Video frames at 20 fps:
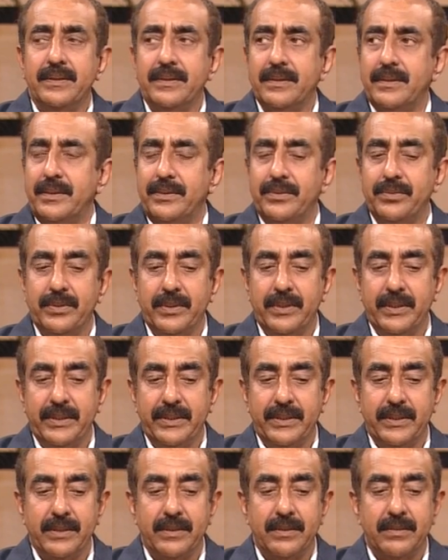
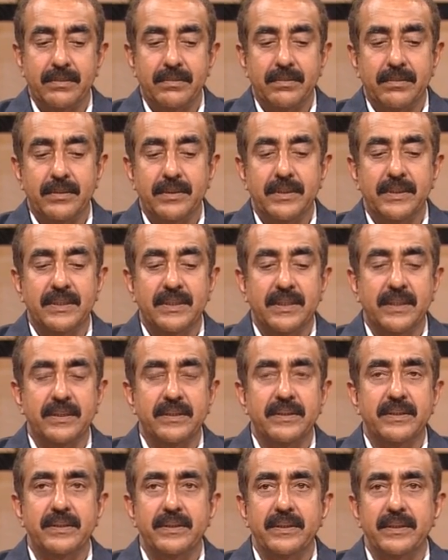education is
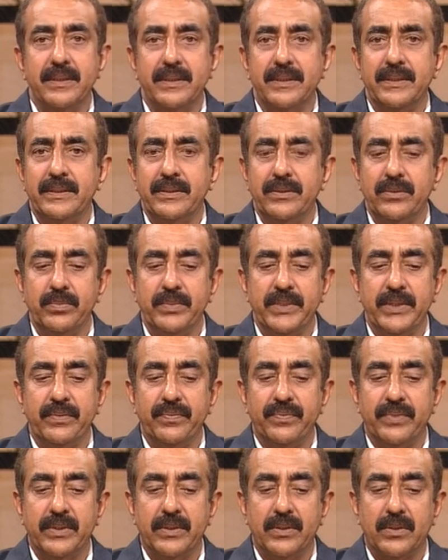considered to be
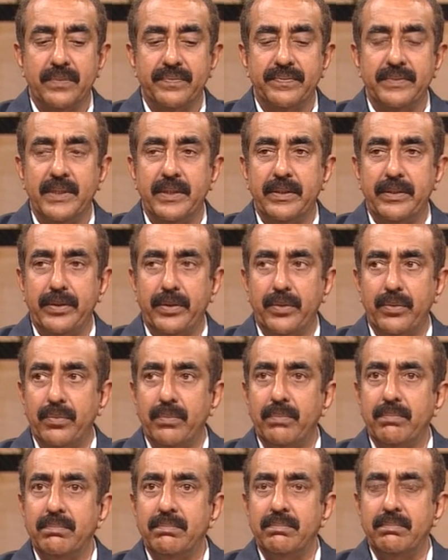one of the
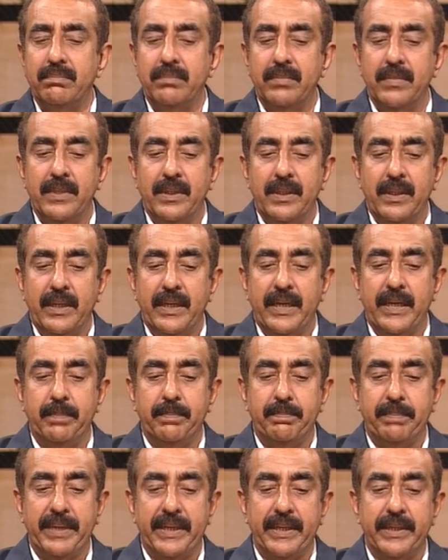new
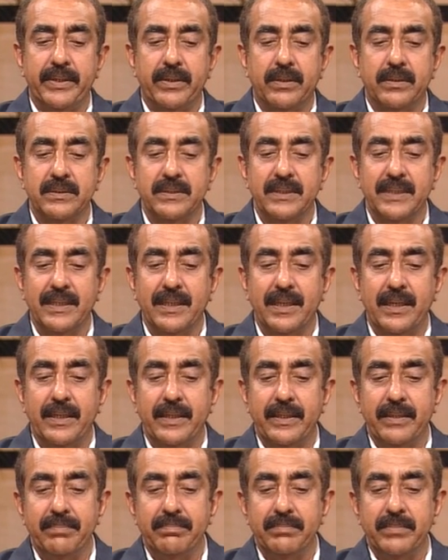and
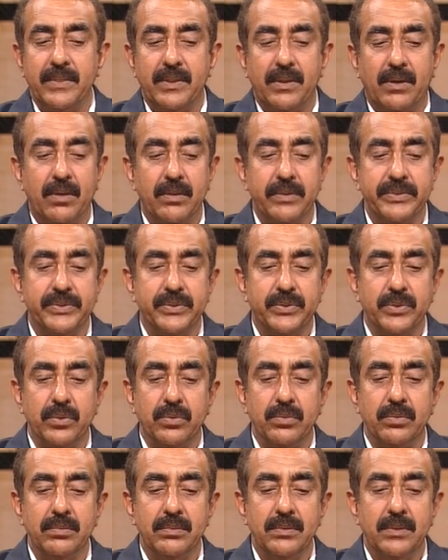paradoxically
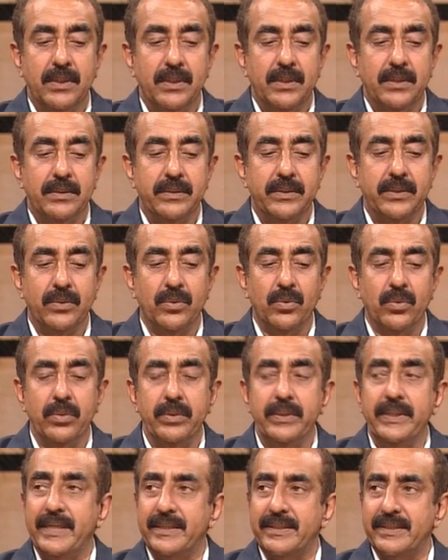also the
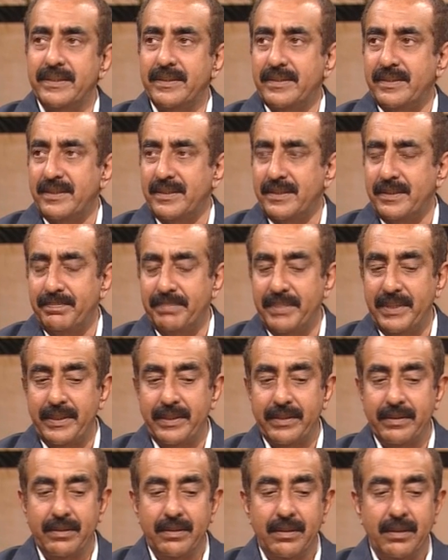oldest
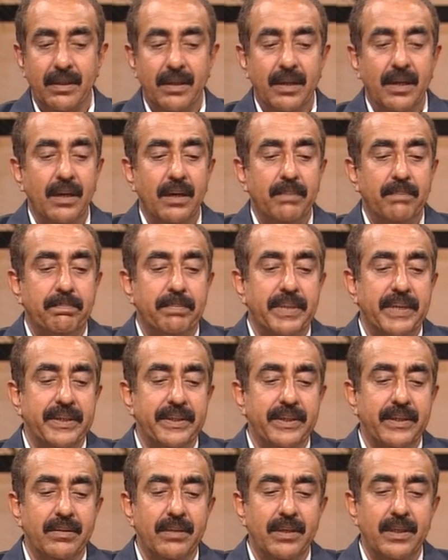discipline,
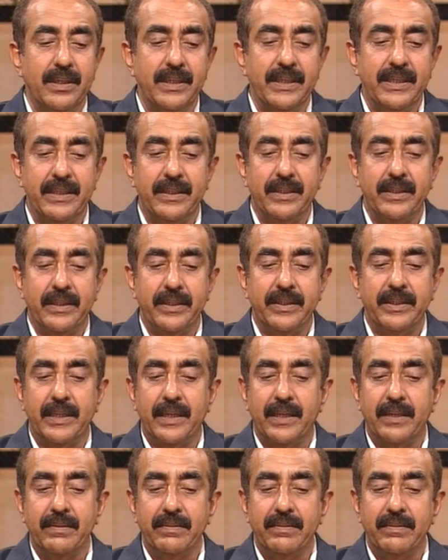particularly in India,